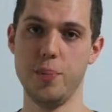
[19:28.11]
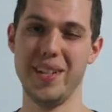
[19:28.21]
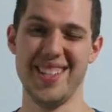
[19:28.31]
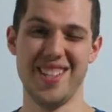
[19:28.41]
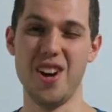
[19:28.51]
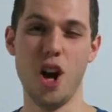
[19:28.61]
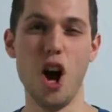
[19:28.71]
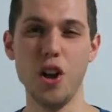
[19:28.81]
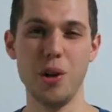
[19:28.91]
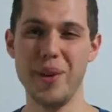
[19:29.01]
because it's not
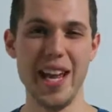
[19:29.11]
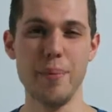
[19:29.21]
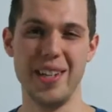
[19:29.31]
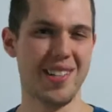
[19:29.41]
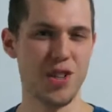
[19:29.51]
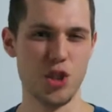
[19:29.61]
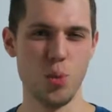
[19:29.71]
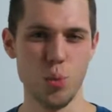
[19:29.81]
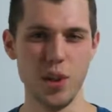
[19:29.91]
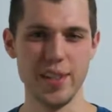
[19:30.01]
hollow and empty. It's not just
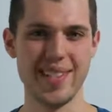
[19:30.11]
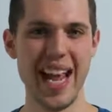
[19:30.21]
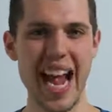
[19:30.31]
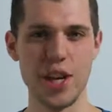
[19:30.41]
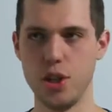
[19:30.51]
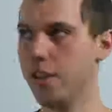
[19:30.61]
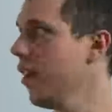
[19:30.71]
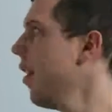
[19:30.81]
words, it's action.